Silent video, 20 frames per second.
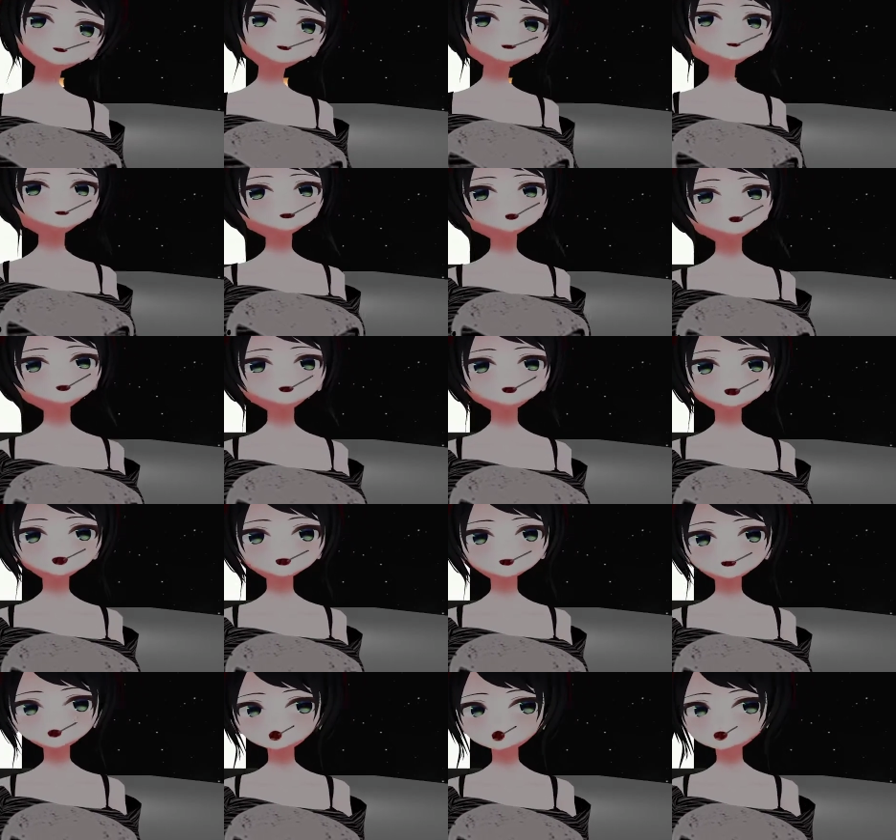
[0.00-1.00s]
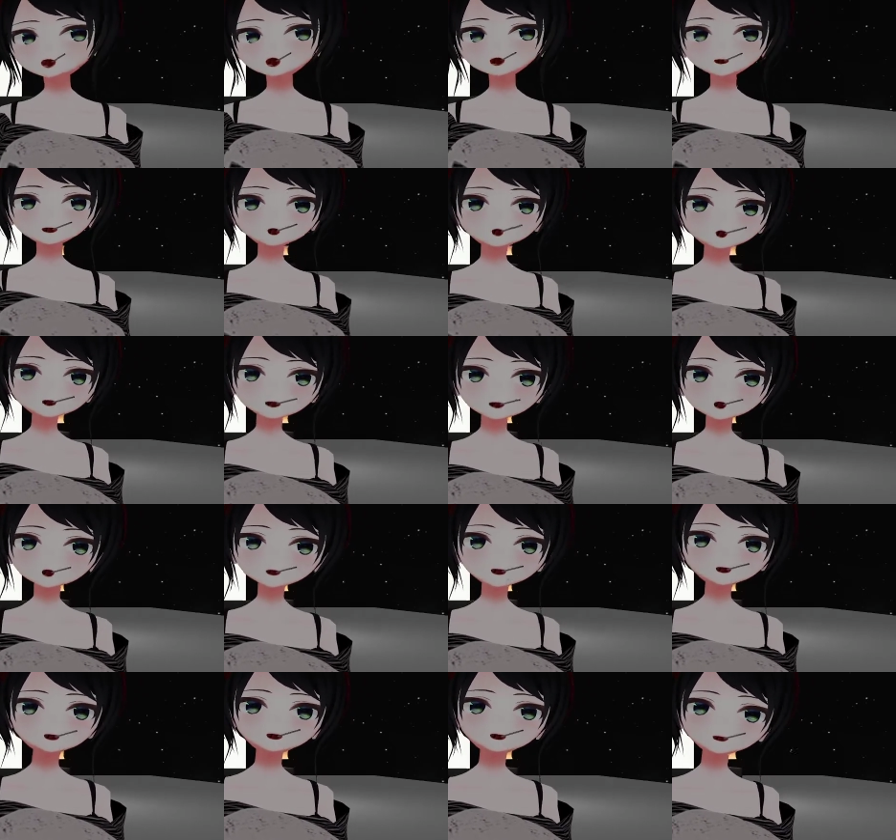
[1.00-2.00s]
'cause I know I'll be living
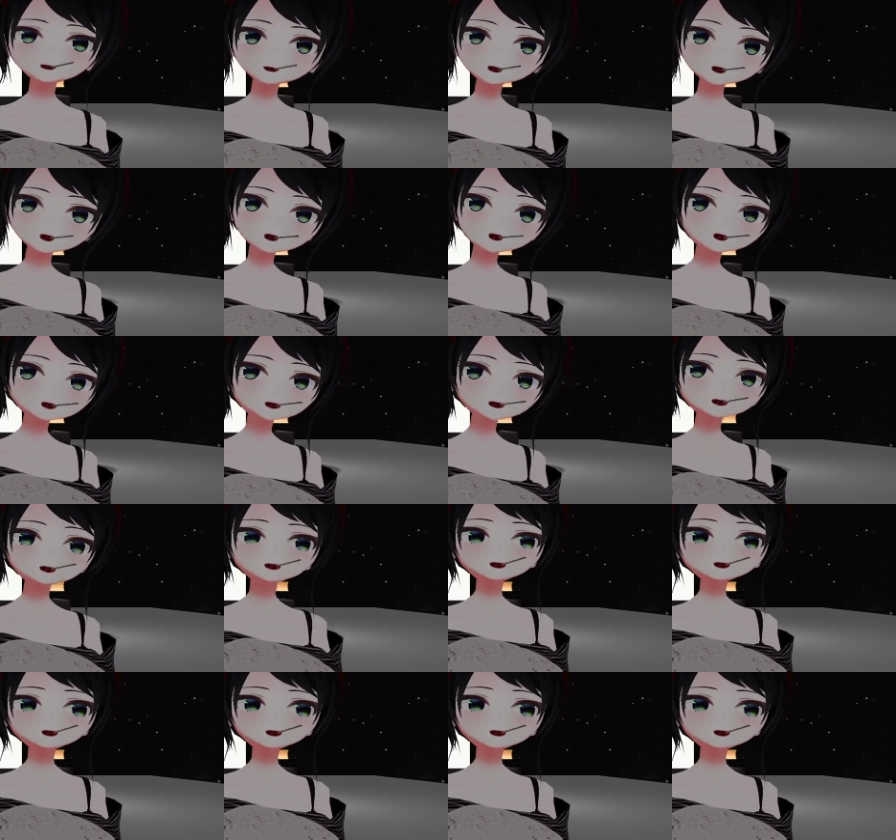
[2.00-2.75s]
in vain.